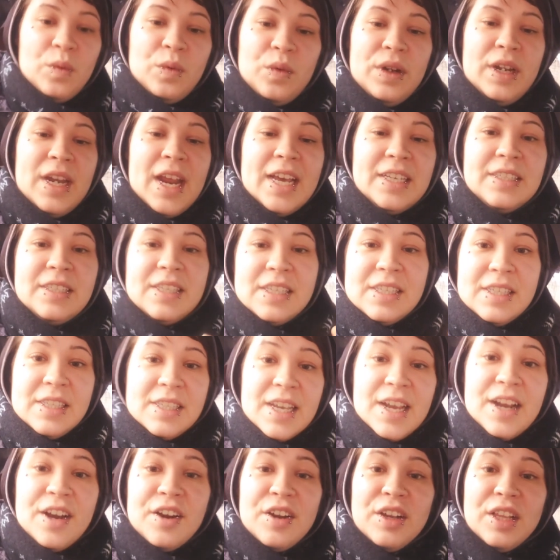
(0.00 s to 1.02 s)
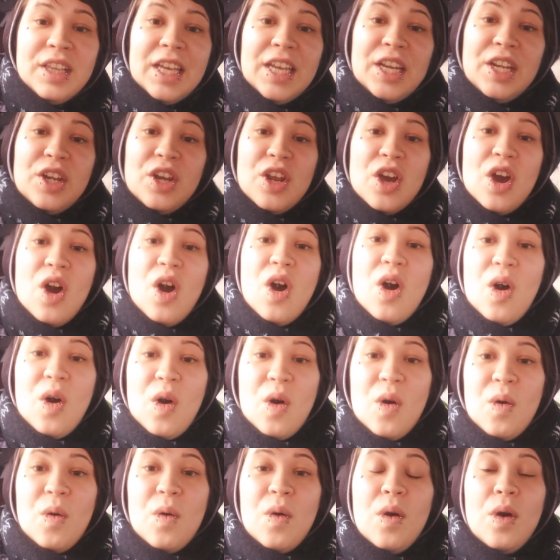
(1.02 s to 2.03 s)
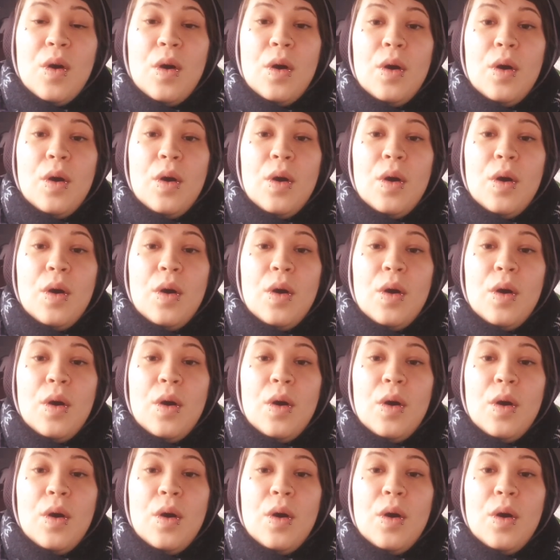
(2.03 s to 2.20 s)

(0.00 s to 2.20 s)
necessarily know